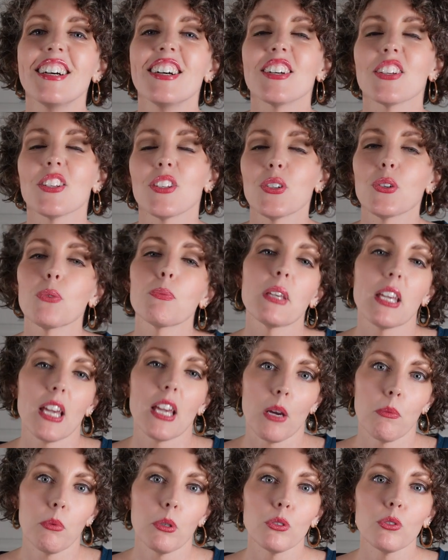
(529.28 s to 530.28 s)
you'll be
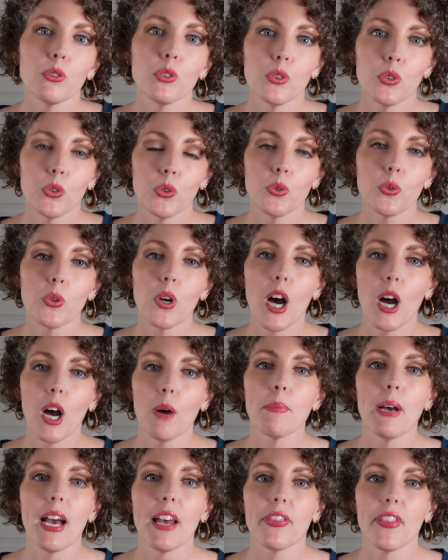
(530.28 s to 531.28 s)
able to
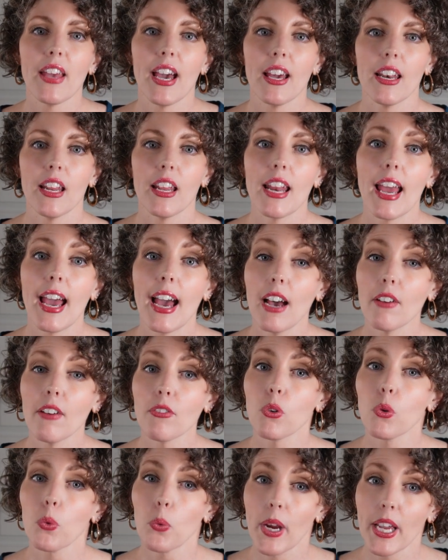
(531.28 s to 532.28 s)
combat that and have
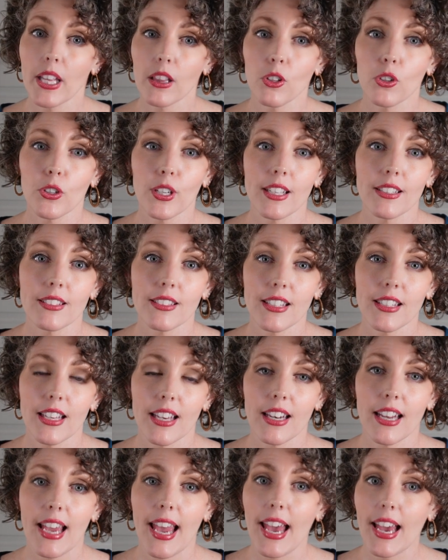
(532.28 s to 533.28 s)
great looking
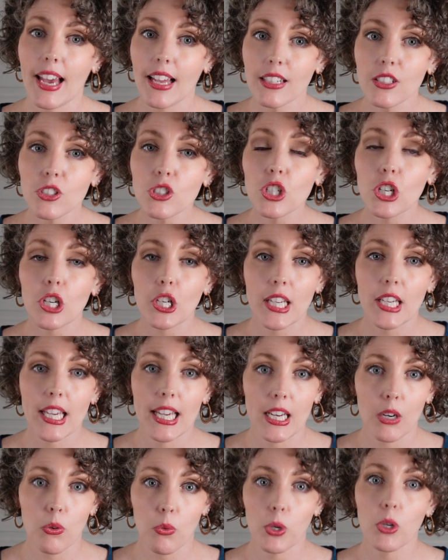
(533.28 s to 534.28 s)
skin and start
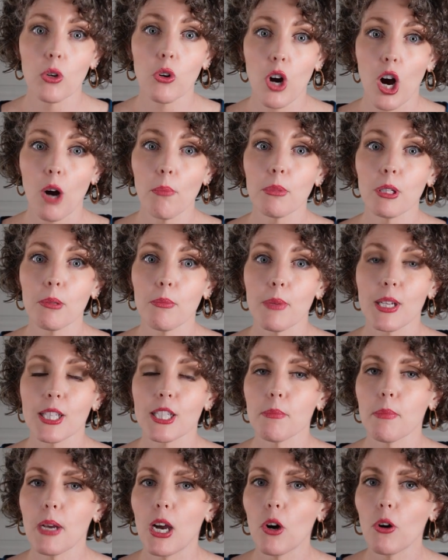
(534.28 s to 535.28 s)
getting real
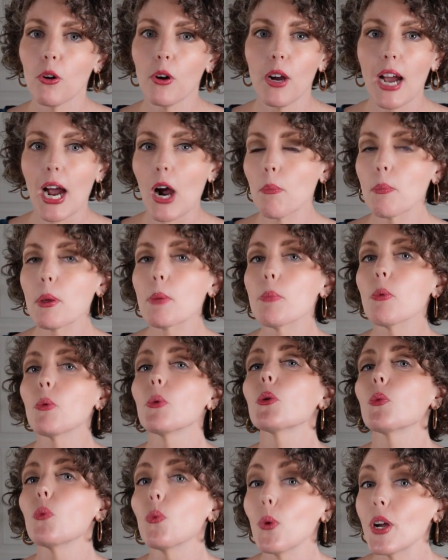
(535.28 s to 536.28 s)
compliments about how people
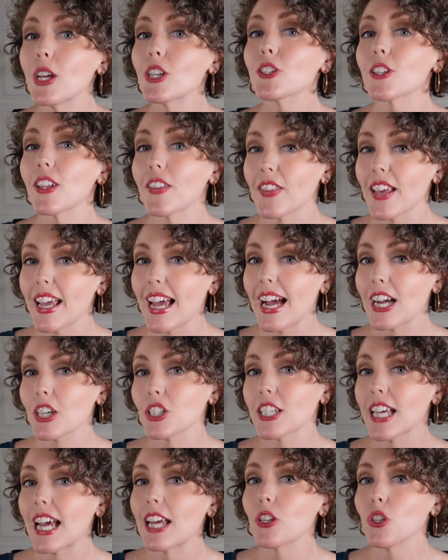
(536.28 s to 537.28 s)
would wish that they
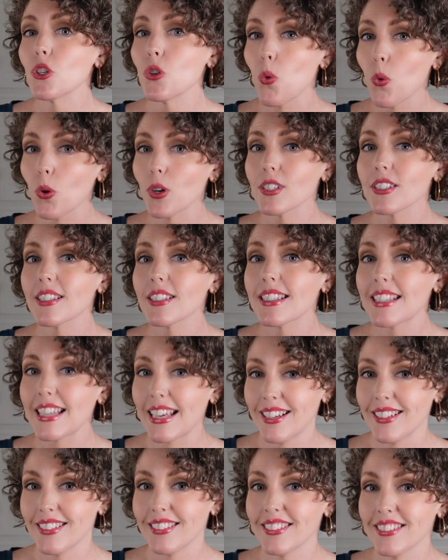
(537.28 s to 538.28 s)
actually had your
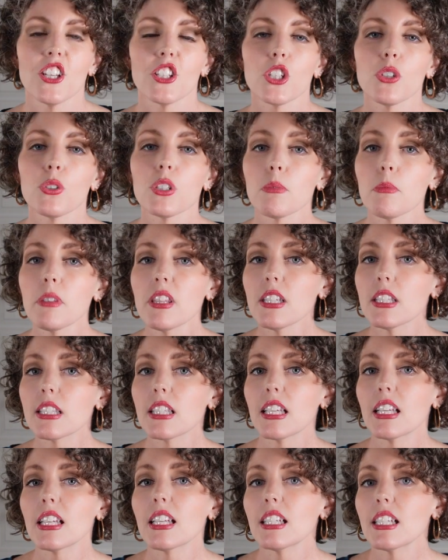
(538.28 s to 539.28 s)
skin. So some of the
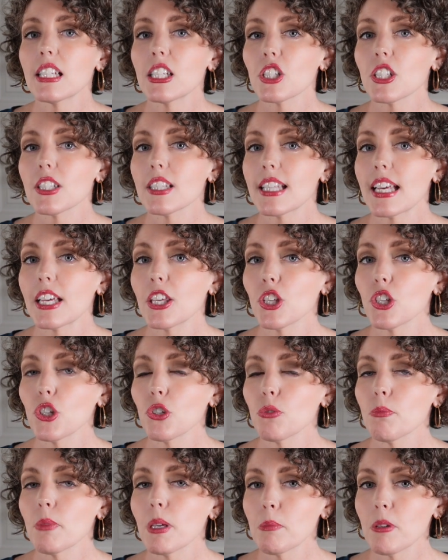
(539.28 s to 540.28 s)
skin conditions that
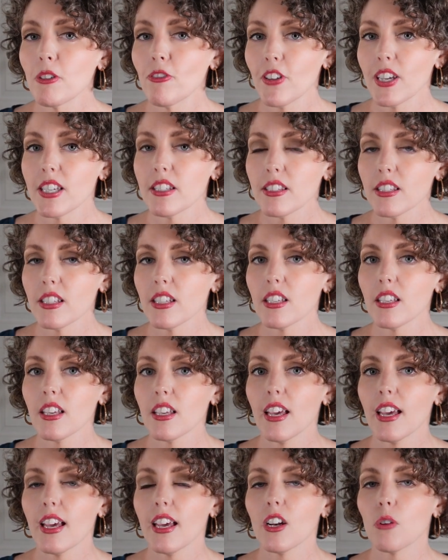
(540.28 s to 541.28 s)
you may be facing
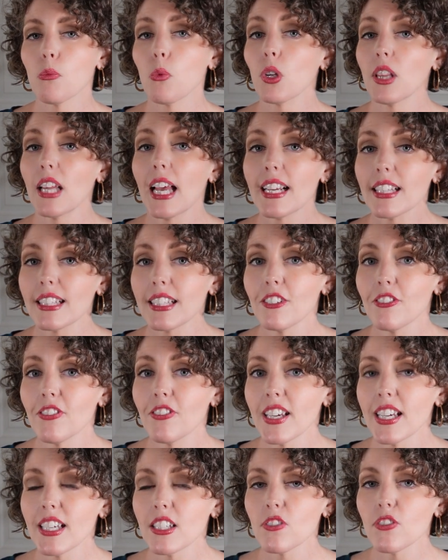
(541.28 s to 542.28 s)
and are more likely to
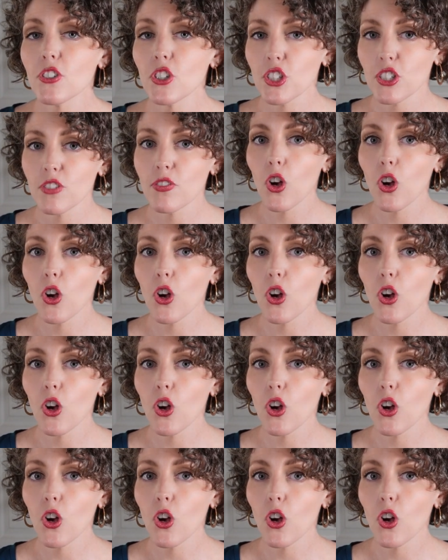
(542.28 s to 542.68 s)
face, first of